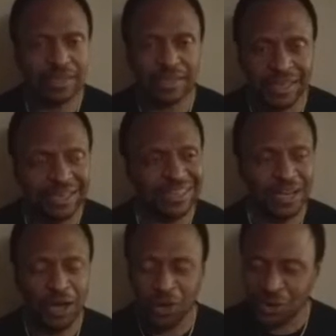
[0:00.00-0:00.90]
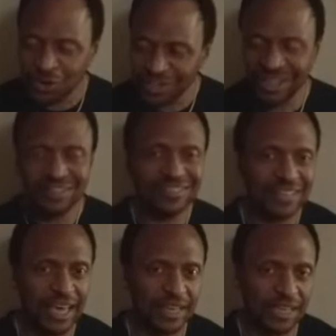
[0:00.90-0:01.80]
getting a good
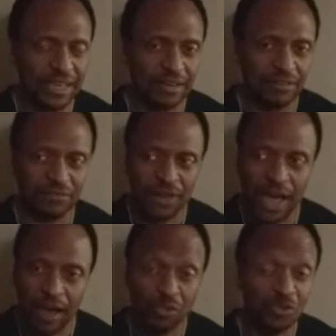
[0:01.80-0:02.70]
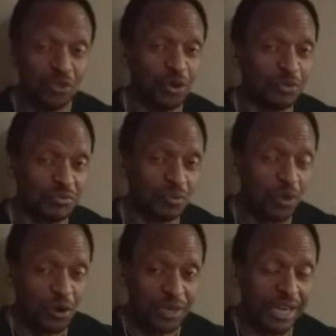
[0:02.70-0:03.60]
understanding of how the notes
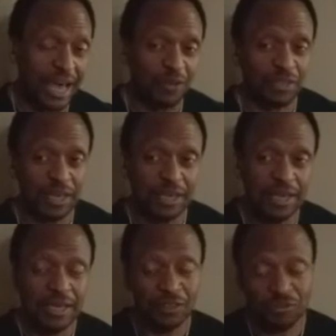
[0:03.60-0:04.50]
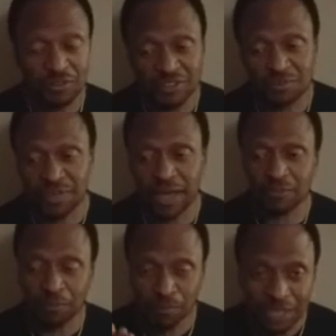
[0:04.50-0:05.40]
work and how the rhythms, how
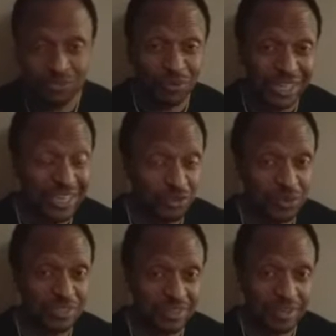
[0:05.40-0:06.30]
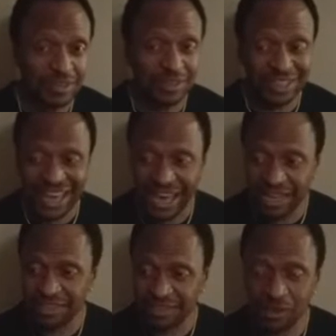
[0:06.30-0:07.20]
the beats relate to each other, the
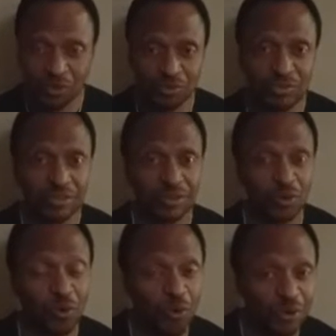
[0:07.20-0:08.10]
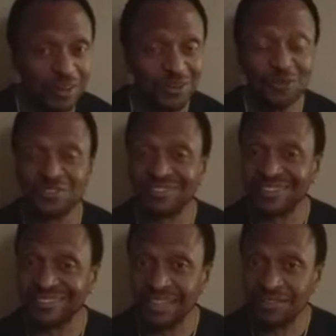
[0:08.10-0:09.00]
eighth note, the quarter note, the
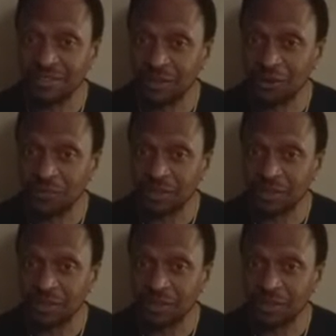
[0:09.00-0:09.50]
16th note,